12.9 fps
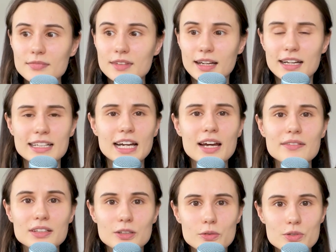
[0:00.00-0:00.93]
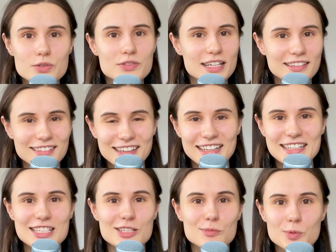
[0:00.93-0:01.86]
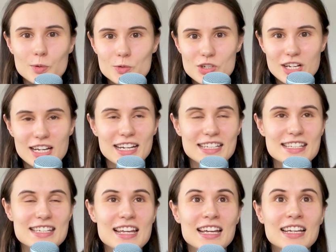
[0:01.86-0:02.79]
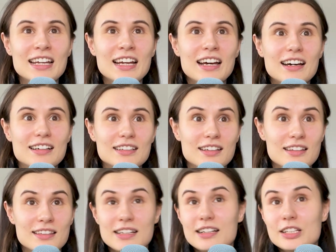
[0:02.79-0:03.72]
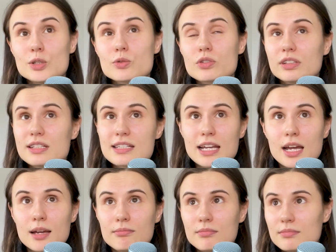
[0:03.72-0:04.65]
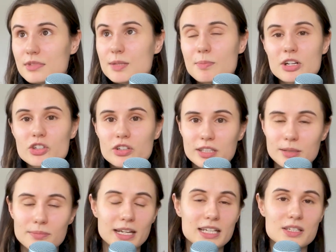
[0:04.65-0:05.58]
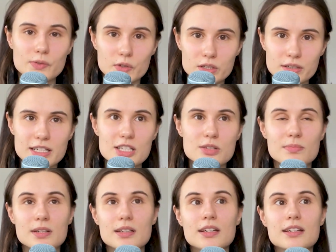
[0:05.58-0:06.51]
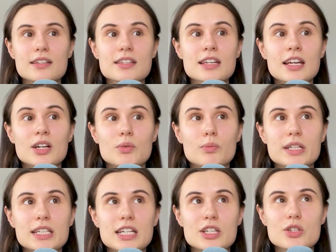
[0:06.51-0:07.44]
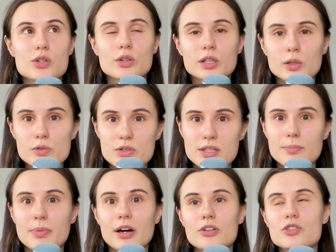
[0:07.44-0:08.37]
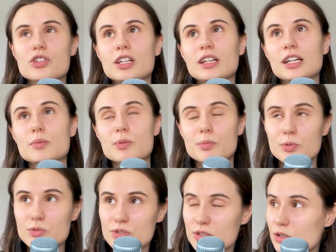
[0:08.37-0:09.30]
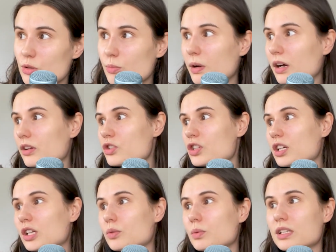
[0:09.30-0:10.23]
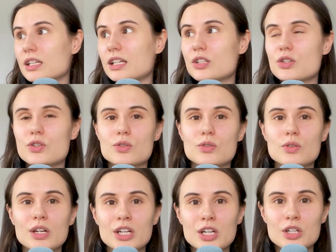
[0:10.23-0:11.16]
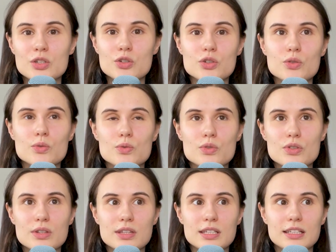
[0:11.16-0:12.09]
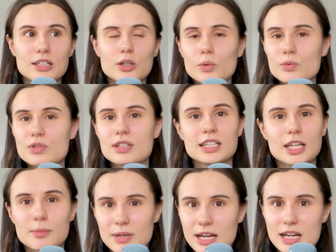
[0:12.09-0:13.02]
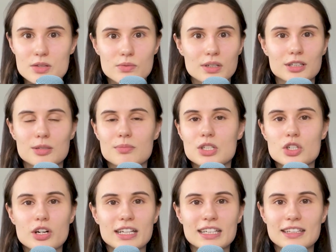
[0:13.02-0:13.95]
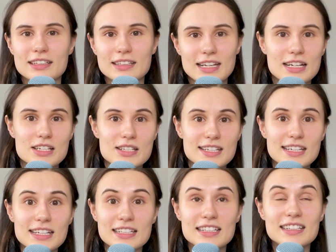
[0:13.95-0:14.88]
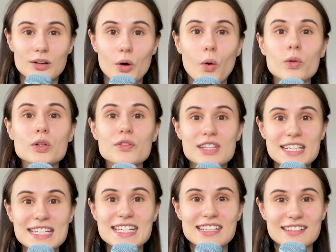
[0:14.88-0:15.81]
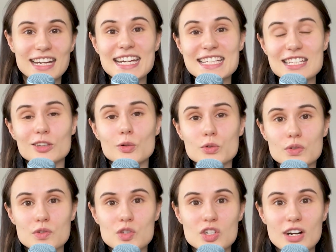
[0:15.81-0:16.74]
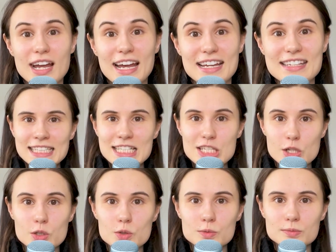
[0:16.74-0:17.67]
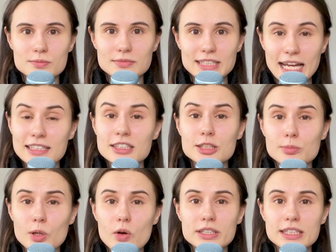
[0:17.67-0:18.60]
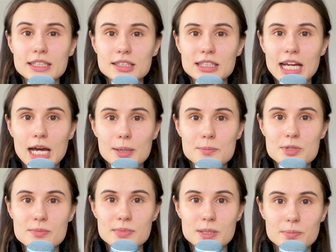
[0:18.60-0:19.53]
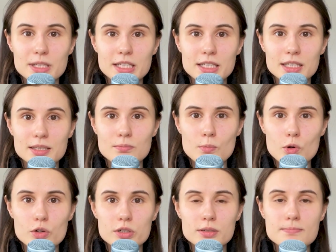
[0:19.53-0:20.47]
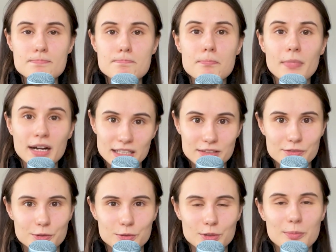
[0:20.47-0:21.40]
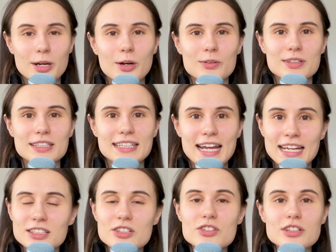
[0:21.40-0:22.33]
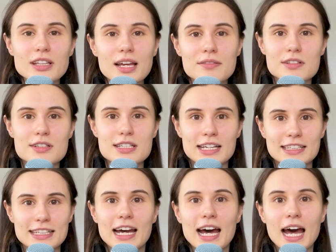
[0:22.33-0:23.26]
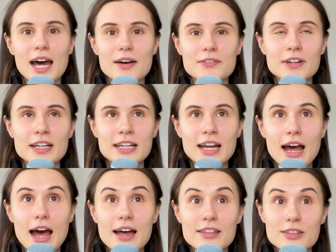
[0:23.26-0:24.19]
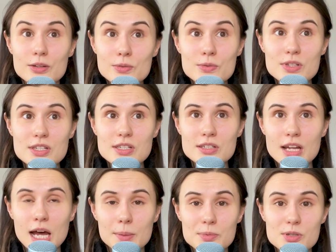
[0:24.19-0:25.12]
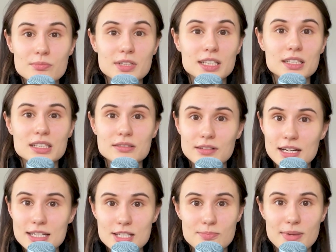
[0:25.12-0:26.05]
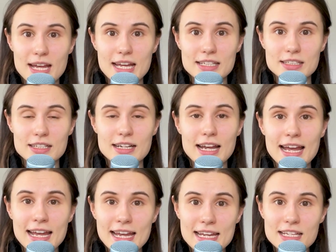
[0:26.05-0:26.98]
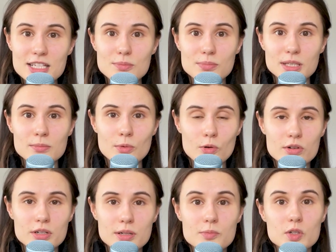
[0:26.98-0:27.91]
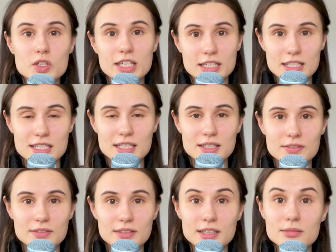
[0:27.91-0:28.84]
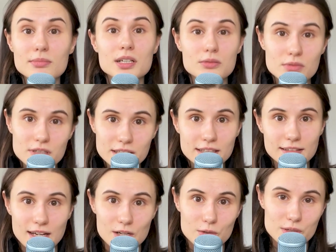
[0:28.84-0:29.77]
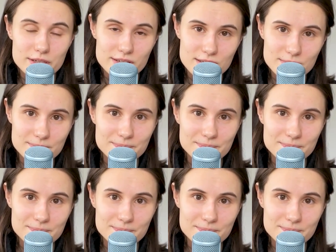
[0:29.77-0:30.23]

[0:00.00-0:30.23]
I have a lot of deadlines and projects. There are usually some special campaigns for Christmas. We need to close the budget, propose a new budget. We need to choose the goals and KPIs we're going to be tracking the next year. All of this creates a lot of stress. So calendar blocking helps me be more mindful about the energy levels I have, and those helps me rest better and be more productive in my working hours.